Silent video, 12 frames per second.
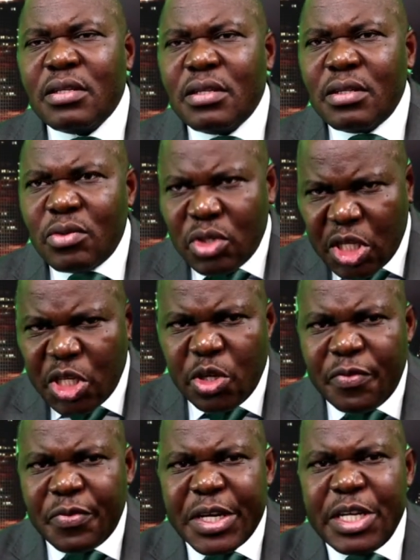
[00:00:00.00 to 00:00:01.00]
to secure
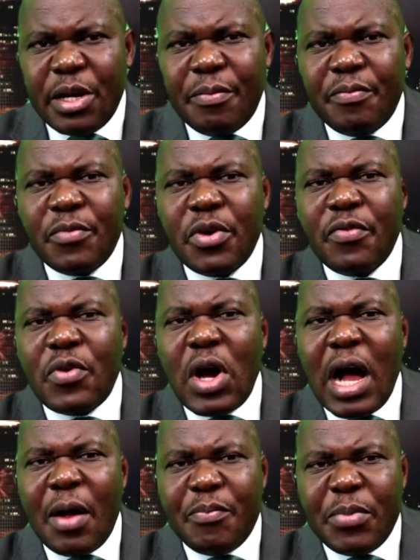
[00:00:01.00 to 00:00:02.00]
freedom for
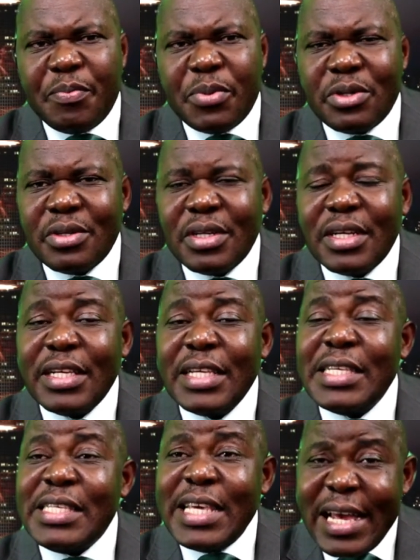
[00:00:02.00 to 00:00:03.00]
our people.
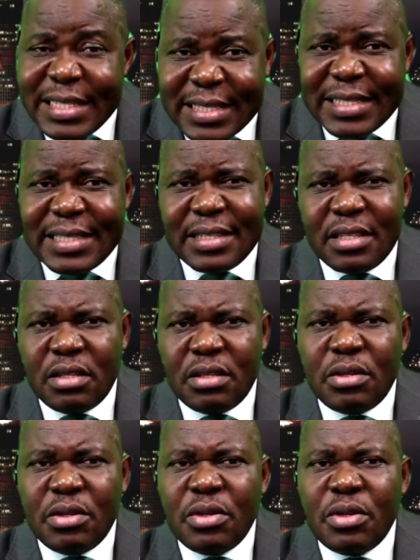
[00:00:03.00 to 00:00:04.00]
Yes,
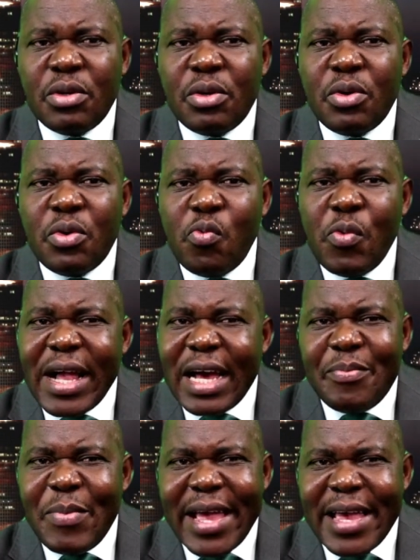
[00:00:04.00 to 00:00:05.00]
we
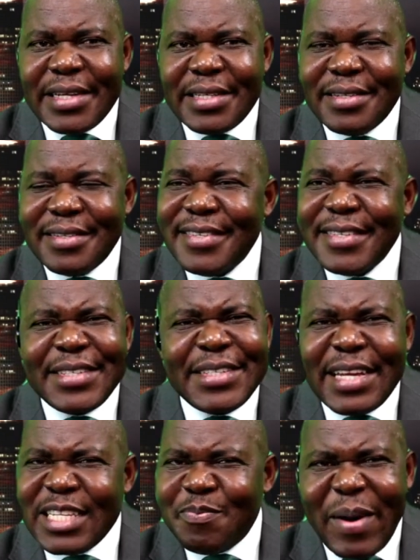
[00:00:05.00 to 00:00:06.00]
can make it
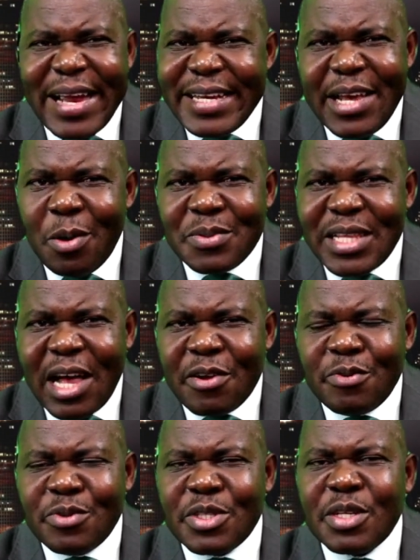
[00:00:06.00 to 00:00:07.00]
despite the
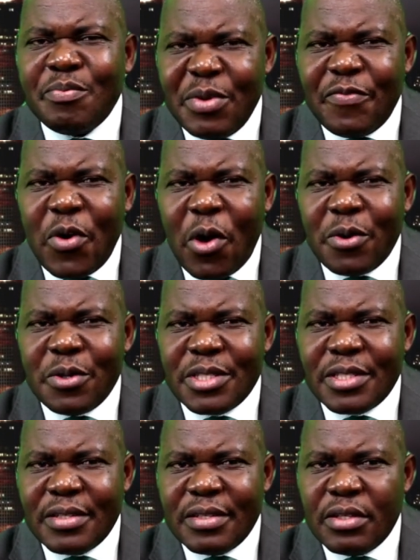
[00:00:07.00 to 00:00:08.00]
obstacles before us.
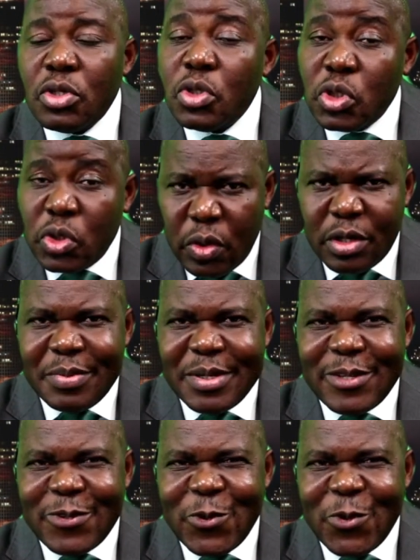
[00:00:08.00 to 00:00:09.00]
To God be the
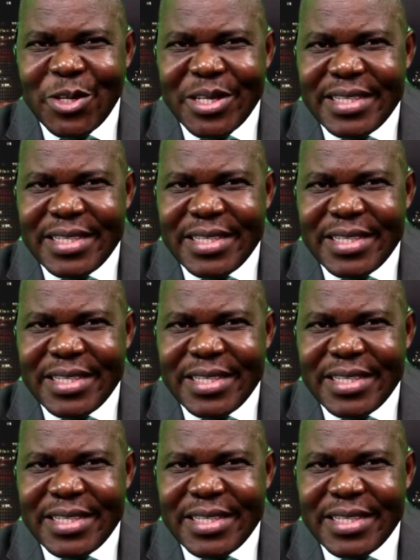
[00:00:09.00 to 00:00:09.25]
glory.